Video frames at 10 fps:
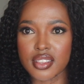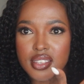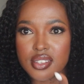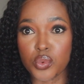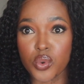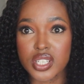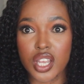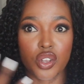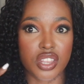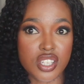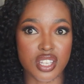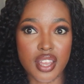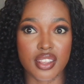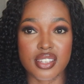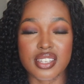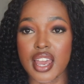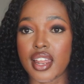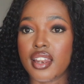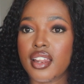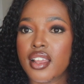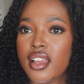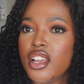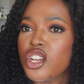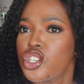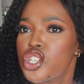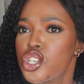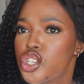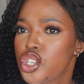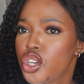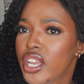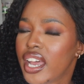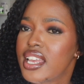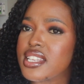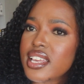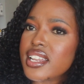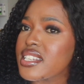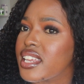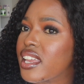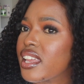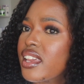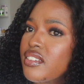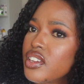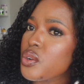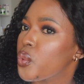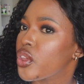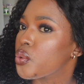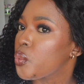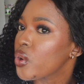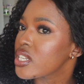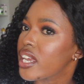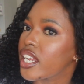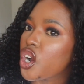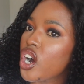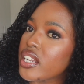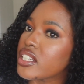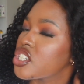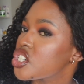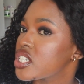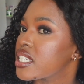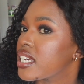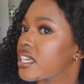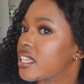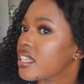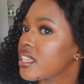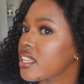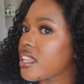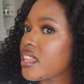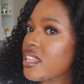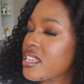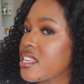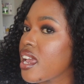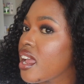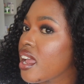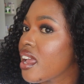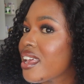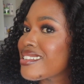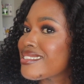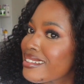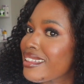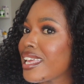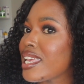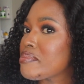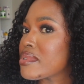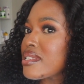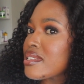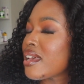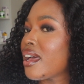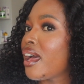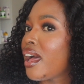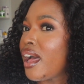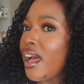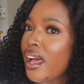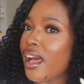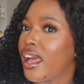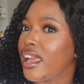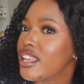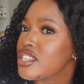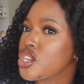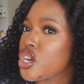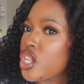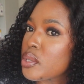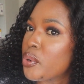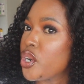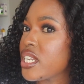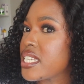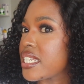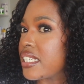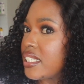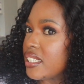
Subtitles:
there's water, and this side there's none, just to show you guys that even with water and conditioner, this hair still keeps its curl pattern.